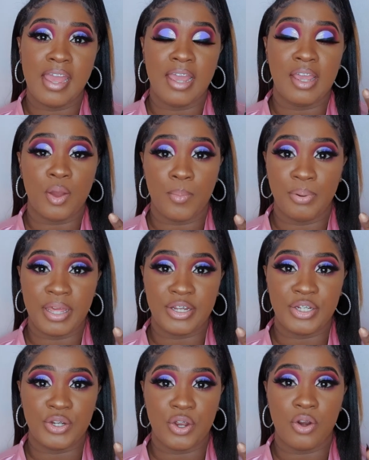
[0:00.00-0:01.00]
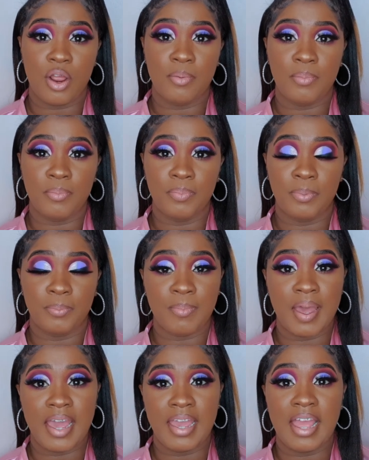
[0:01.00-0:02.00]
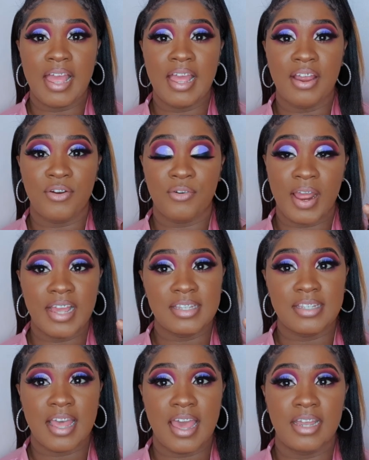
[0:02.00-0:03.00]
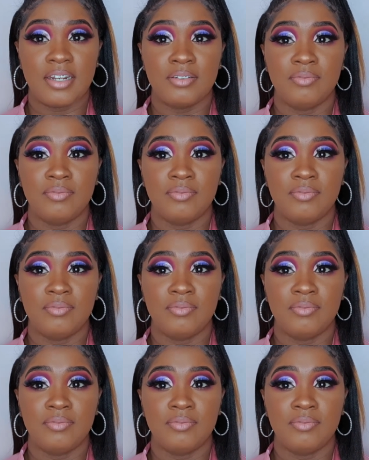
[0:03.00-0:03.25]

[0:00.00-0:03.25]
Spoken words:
complexion on my right side.